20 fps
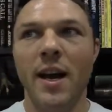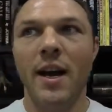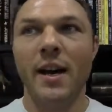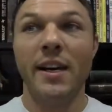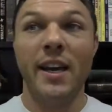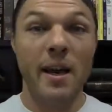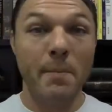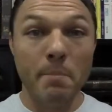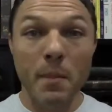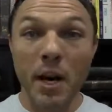
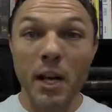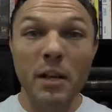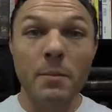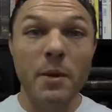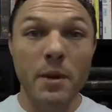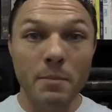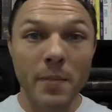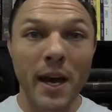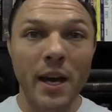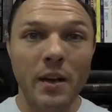Can money be
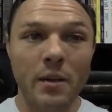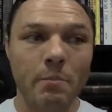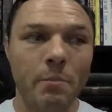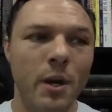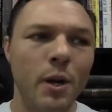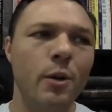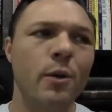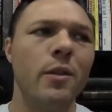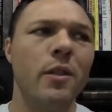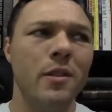made in
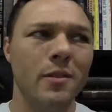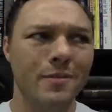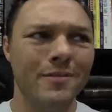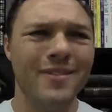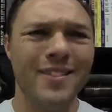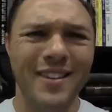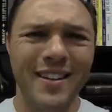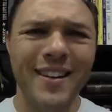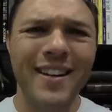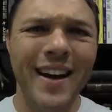both?
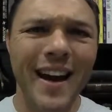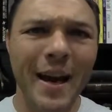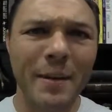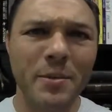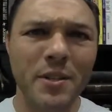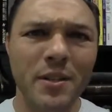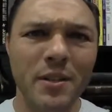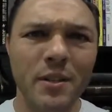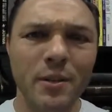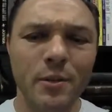
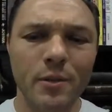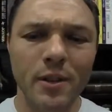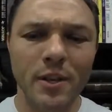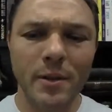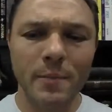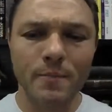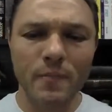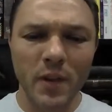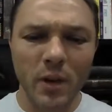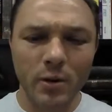Absolutely.
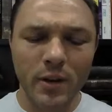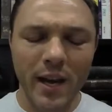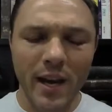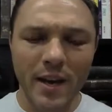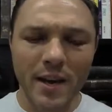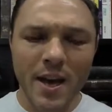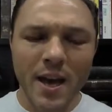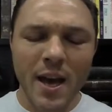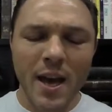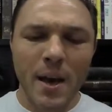
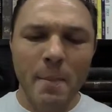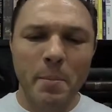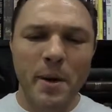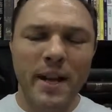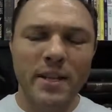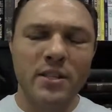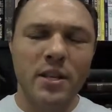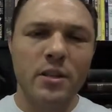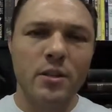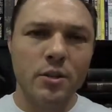Okay? But
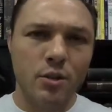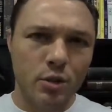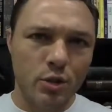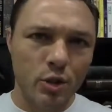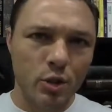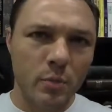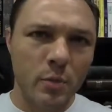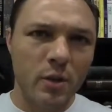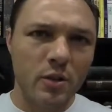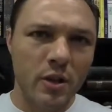as
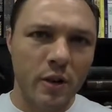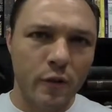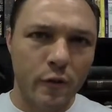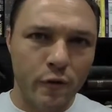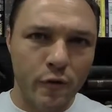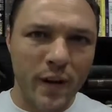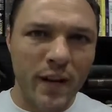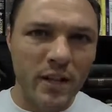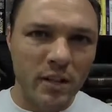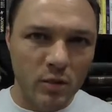consumers are
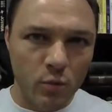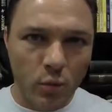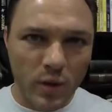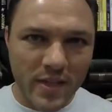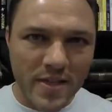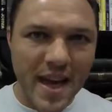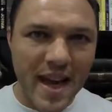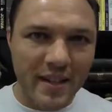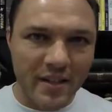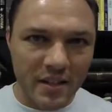faced with
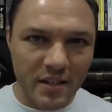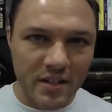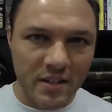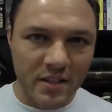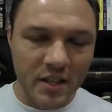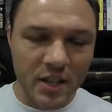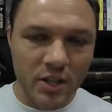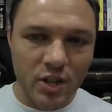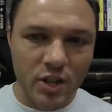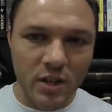that
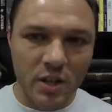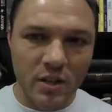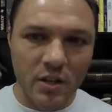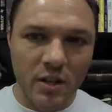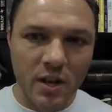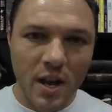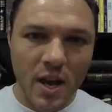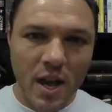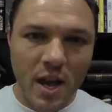decision,